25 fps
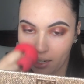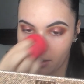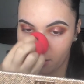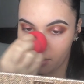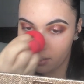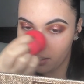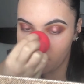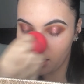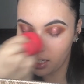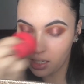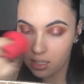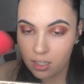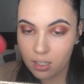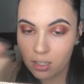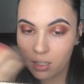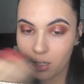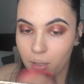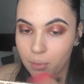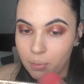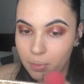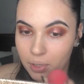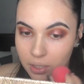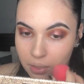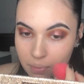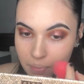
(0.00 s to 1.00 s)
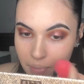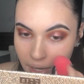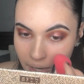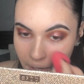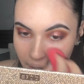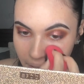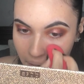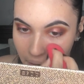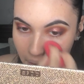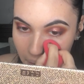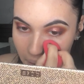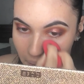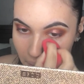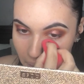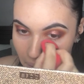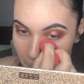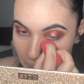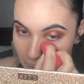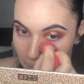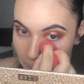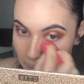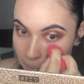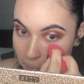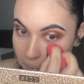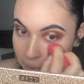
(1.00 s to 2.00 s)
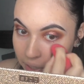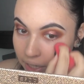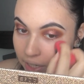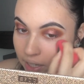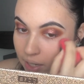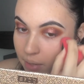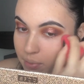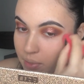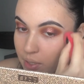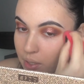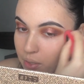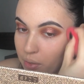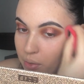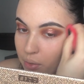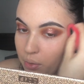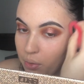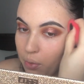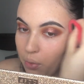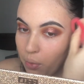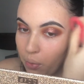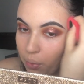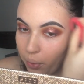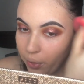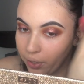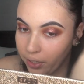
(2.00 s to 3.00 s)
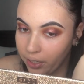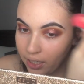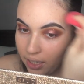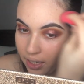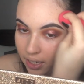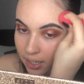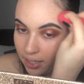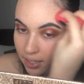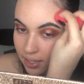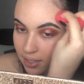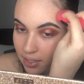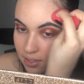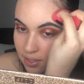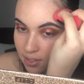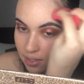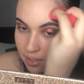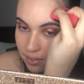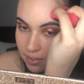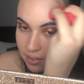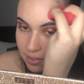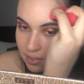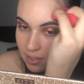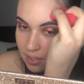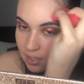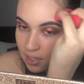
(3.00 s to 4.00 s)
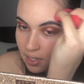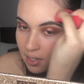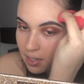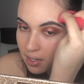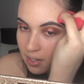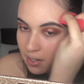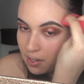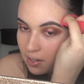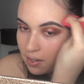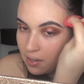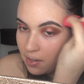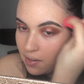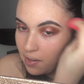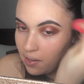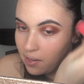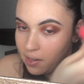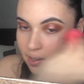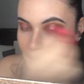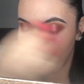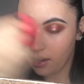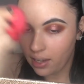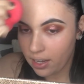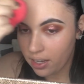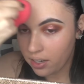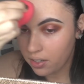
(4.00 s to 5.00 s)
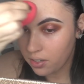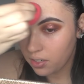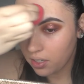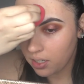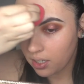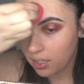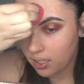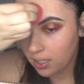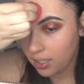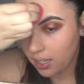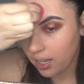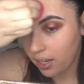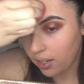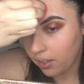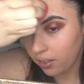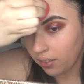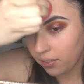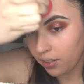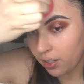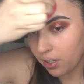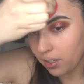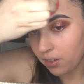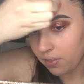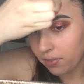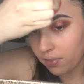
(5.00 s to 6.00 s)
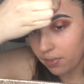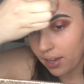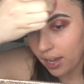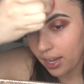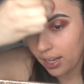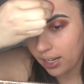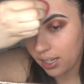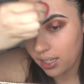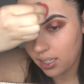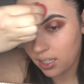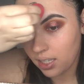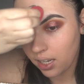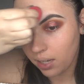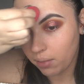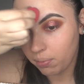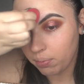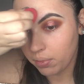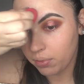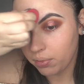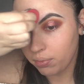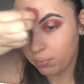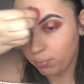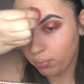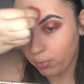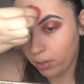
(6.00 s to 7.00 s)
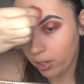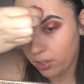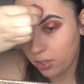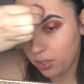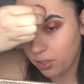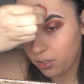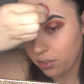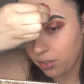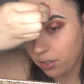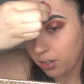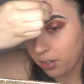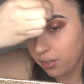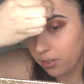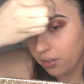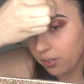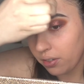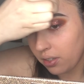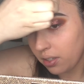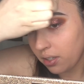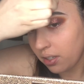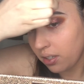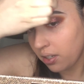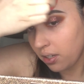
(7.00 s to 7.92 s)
does so much better when it comes to working it into your skin and just getting rid of any type of brush strokes.